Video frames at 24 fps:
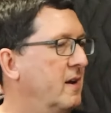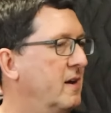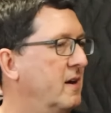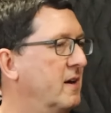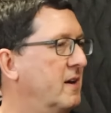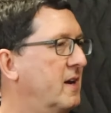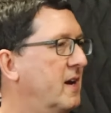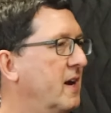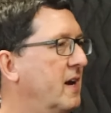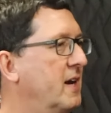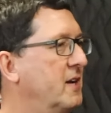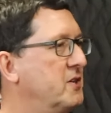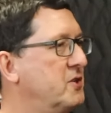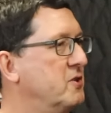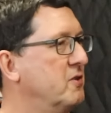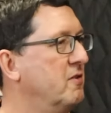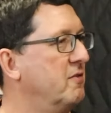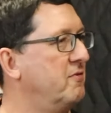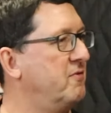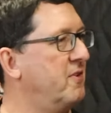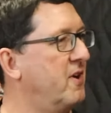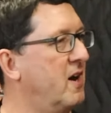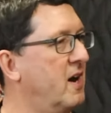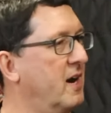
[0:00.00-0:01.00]

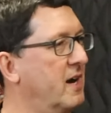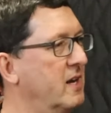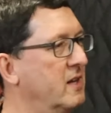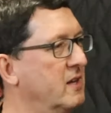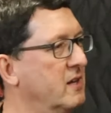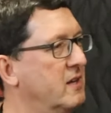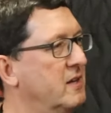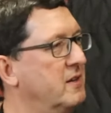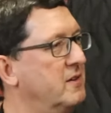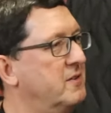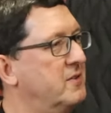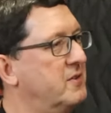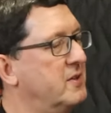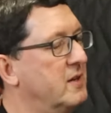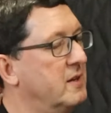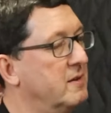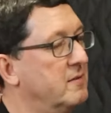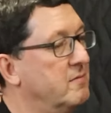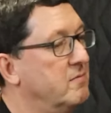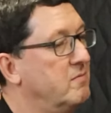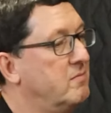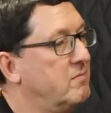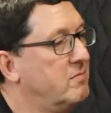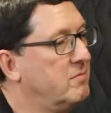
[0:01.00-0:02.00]
occasional violence
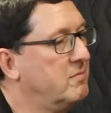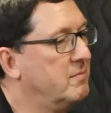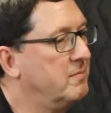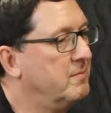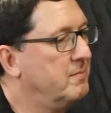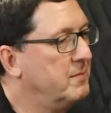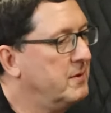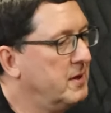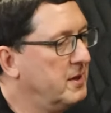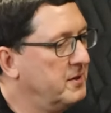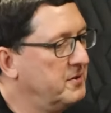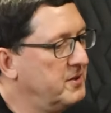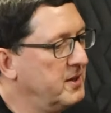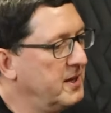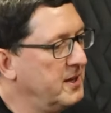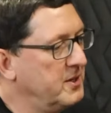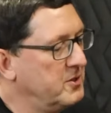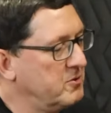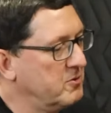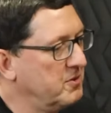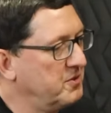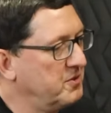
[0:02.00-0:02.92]
and uh, dangerous